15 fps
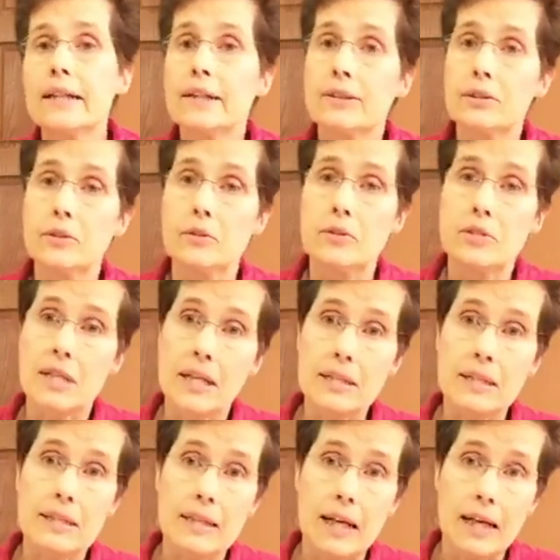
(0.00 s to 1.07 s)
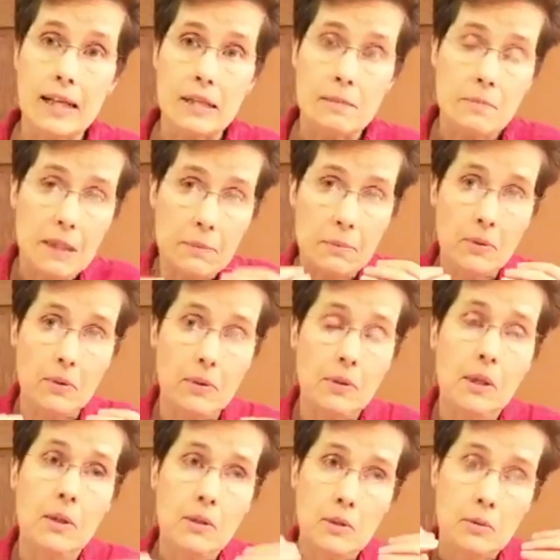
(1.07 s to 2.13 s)
to sensitize people,
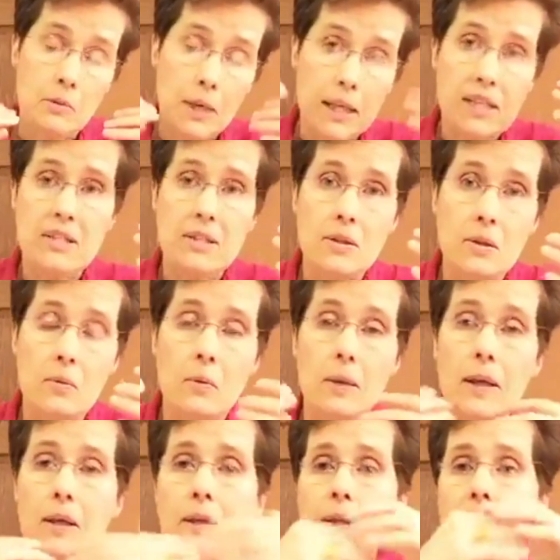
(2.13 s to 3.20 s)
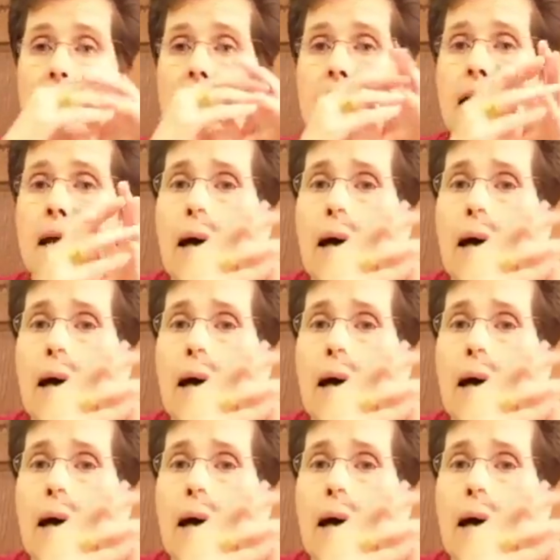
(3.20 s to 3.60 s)
to raise their awareness,